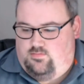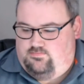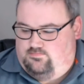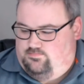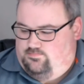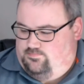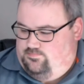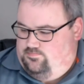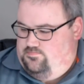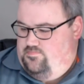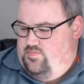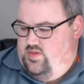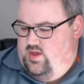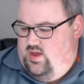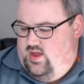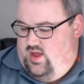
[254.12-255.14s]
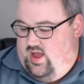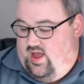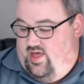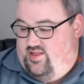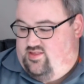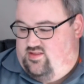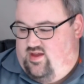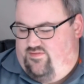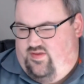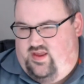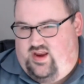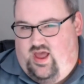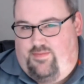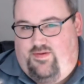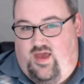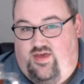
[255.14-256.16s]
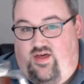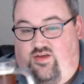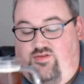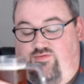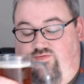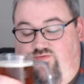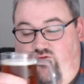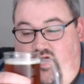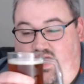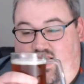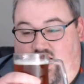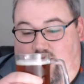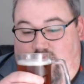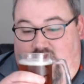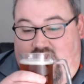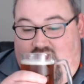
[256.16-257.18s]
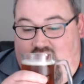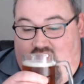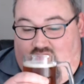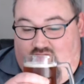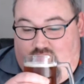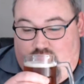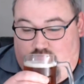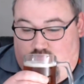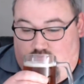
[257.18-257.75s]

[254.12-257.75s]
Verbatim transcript: Mm. Uh, that's definitely an IPA that is right up my alley.